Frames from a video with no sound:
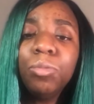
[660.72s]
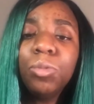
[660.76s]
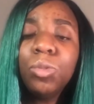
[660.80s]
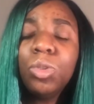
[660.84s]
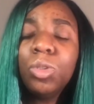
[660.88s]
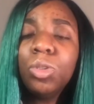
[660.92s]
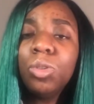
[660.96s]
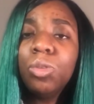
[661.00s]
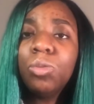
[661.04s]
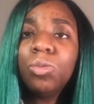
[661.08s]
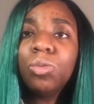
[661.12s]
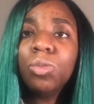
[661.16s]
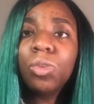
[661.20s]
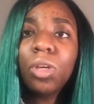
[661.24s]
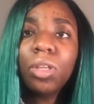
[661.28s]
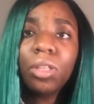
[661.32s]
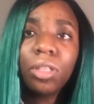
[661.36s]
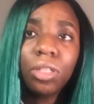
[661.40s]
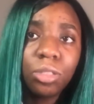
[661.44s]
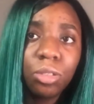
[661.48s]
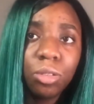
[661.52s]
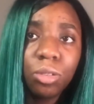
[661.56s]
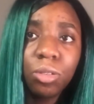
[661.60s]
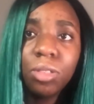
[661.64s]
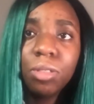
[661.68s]
You've got
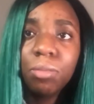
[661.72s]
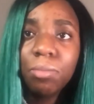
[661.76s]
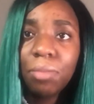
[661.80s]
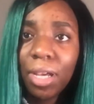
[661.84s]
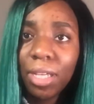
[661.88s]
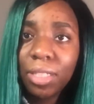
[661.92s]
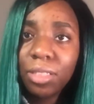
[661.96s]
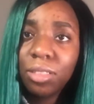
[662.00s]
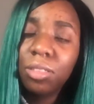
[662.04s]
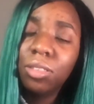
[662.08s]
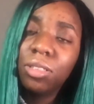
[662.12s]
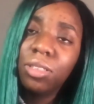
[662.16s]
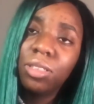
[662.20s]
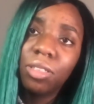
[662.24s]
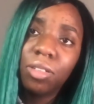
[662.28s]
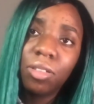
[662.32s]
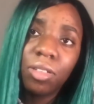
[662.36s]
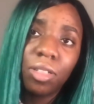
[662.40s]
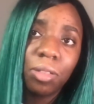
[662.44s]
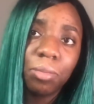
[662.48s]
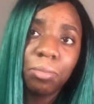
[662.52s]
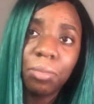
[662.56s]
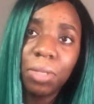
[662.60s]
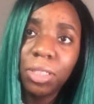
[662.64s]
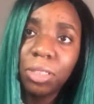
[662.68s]
the student ambassadors that
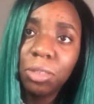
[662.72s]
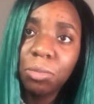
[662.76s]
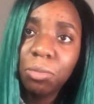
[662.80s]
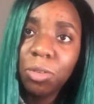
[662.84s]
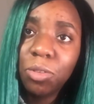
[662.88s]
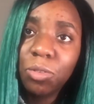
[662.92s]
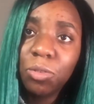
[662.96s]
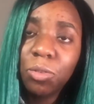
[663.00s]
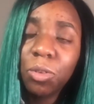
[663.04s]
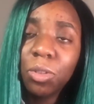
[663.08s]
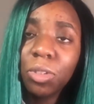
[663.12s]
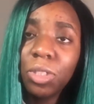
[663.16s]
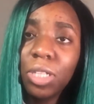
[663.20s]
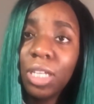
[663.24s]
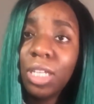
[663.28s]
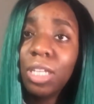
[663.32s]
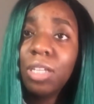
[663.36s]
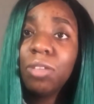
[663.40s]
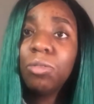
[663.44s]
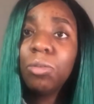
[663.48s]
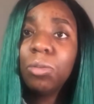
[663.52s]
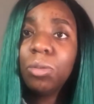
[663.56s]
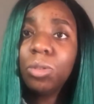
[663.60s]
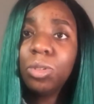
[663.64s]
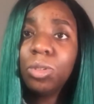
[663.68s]
I mentioned before. They
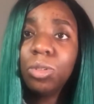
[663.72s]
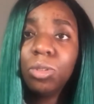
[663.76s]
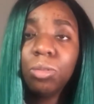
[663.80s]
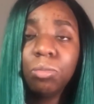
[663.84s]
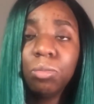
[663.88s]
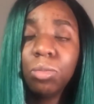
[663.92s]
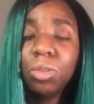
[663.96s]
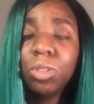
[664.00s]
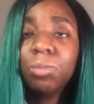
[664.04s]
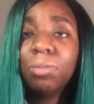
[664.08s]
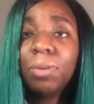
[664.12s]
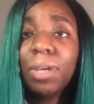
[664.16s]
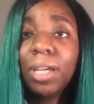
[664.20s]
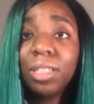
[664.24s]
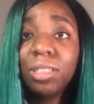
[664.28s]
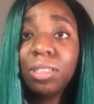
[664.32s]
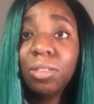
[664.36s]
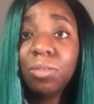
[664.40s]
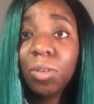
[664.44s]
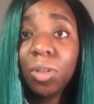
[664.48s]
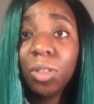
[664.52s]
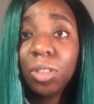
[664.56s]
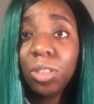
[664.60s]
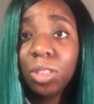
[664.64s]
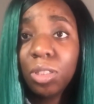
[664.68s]
give you a student
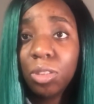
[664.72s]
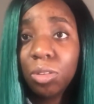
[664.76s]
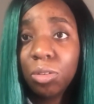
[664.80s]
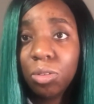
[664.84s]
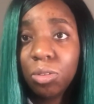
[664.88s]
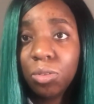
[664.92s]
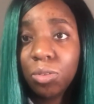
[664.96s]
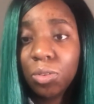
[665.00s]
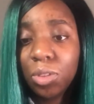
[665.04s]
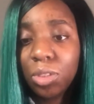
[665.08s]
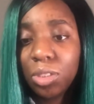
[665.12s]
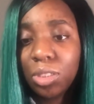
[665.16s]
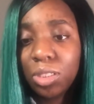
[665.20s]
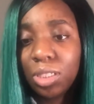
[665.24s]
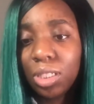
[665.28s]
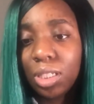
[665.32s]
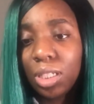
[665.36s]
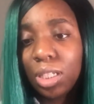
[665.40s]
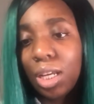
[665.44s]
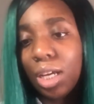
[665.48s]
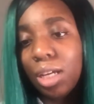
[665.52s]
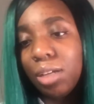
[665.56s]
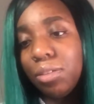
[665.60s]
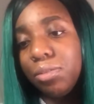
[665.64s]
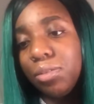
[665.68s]
perspective on the university
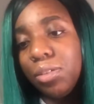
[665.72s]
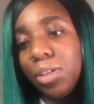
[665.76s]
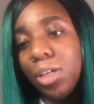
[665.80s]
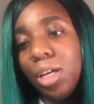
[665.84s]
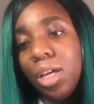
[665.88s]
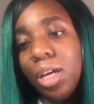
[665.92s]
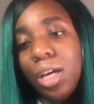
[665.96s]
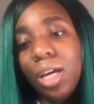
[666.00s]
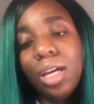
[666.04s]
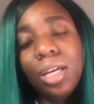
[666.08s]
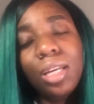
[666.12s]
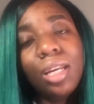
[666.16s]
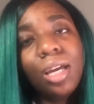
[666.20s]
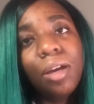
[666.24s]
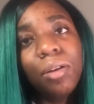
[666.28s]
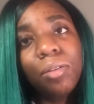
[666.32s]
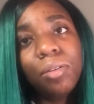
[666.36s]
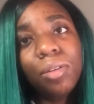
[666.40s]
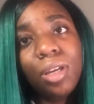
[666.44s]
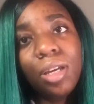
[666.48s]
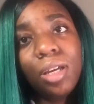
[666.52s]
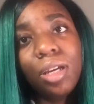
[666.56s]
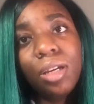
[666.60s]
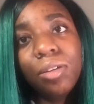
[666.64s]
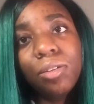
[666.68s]
life and how
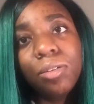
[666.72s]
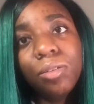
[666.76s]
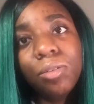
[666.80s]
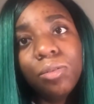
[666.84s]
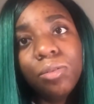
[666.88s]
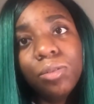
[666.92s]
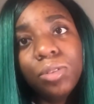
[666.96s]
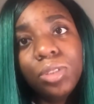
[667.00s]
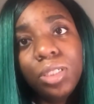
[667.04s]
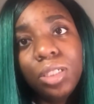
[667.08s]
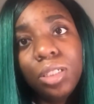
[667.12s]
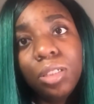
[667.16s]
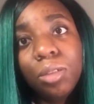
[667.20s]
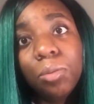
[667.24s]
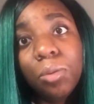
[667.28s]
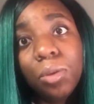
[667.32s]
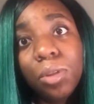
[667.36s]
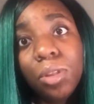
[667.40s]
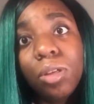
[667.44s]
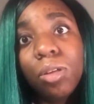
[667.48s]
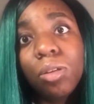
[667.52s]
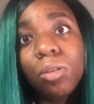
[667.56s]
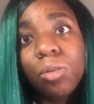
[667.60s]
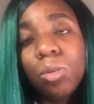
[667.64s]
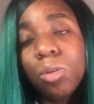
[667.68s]
they are dealing
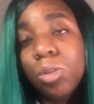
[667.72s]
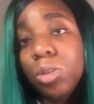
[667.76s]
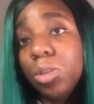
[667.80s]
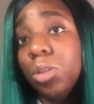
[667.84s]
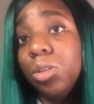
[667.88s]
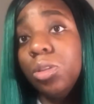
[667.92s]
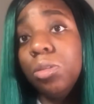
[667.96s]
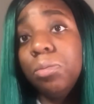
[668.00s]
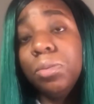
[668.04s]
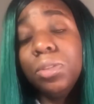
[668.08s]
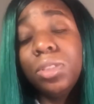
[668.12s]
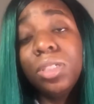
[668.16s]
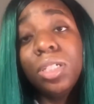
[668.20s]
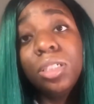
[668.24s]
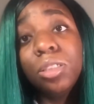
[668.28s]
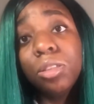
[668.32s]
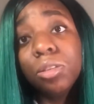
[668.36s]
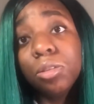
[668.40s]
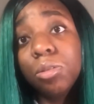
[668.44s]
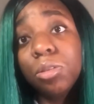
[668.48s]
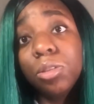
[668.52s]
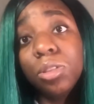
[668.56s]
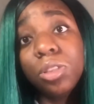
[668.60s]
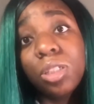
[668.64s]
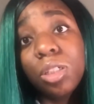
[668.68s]
with their course or the
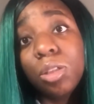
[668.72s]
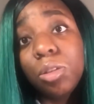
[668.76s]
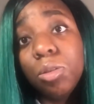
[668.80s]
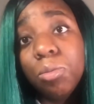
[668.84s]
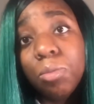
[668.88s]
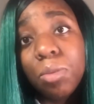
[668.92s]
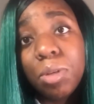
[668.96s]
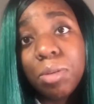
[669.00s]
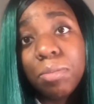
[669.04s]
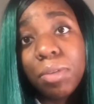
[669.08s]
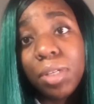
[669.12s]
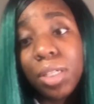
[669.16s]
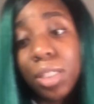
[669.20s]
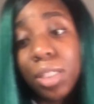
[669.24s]
potential course that you may be